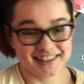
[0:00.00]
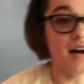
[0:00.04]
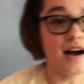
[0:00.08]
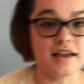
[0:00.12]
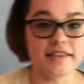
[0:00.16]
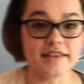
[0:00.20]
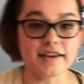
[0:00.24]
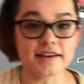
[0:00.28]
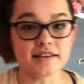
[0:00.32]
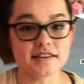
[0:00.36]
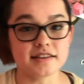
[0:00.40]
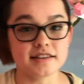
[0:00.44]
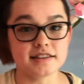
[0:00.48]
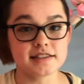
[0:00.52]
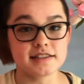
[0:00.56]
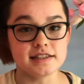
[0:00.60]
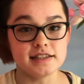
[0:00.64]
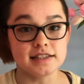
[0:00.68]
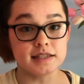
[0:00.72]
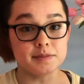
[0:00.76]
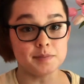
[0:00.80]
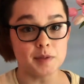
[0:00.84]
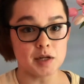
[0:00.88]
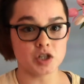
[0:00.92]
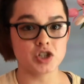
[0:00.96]
I think this
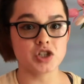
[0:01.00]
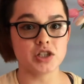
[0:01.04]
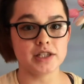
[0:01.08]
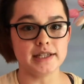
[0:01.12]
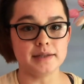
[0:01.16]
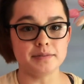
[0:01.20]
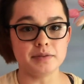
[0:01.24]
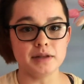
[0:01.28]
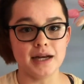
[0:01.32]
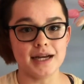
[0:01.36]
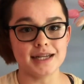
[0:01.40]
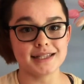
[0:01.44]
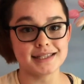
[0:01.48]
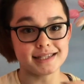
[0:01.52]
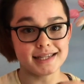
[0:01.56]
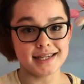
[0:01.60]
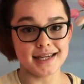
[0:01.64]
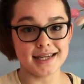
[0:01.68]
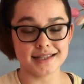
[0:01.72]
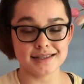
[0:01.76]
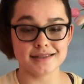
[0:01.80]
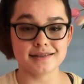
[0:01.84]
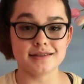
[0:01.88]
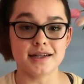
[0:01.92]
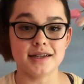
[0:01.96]
especially applies
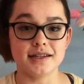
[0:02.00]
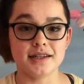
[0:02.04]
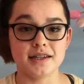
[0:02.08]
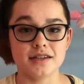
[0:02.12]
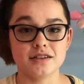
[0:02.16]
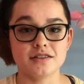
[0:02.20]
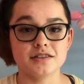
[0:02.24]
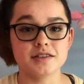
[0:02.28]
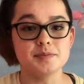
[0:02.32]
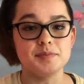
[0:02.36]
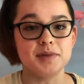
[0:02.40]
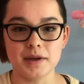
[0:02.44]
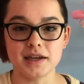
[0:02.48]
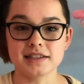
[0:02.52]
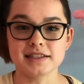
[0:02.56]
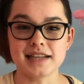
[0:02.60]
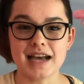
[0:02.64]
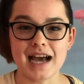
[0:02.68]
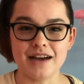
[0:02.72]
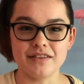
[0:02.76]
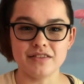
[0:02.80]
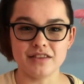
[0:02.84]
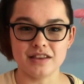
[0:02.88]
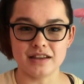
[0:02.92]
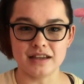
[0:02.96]
to inside eagles because
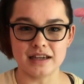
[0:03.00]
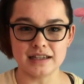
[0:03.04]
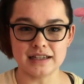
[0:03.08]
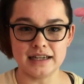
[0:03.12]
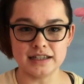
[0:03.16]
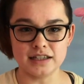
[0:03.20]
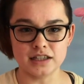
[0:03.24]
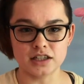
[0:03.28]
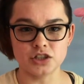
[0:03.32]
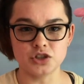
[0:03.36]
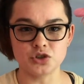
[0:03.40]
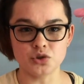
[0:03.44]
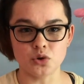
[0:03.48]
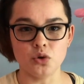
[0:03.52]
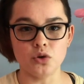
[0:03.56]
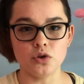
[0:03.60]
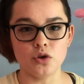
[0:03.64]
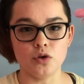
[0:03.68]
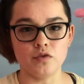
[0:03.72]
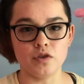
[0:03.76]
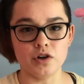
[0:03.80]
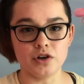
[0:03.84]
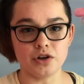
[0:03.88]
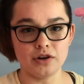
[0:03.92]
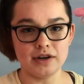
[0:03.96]
having that kind of control
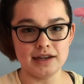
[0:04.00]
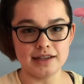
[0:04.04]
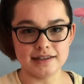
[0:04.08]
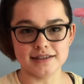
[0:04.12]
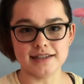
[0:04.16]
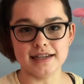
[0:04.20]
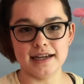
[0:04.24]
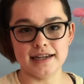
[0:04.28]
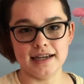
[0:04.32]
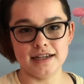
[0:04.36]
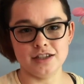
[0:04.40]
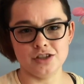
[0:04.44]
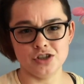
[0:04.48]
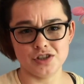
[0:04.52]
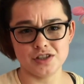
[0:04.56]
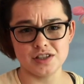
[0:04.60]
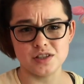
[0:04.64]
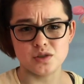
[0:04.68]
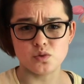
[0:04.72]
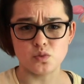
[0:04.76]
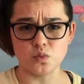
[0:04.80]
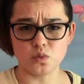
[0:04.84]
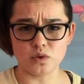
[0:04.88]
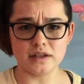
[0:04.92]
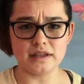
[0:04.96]
over your inside edges
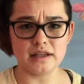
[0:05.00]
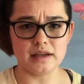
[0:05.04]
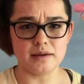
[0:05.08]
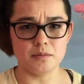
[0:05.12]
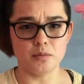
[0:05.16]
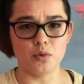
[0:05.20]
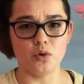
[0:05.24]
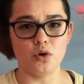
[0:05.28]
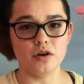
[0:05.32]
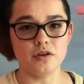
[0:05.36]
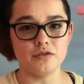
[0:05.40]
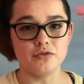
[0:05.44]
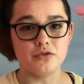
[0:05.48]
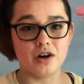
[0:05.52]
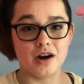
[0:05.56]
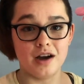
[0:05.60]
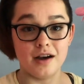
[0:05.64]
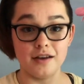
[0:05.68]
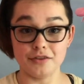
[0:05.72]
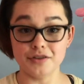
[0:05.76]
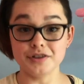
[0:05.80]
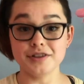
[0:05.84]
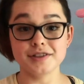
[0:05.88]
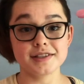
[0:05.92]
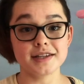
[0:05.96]
is really important for
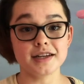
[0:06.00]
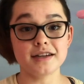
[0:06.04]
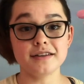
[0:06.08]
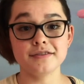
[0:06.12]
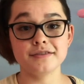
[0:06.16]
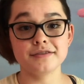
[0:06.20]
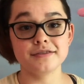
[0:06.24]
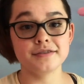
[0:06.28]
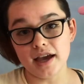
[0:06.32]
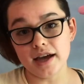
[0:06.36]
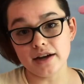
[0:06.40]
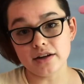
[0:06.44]
other stuff.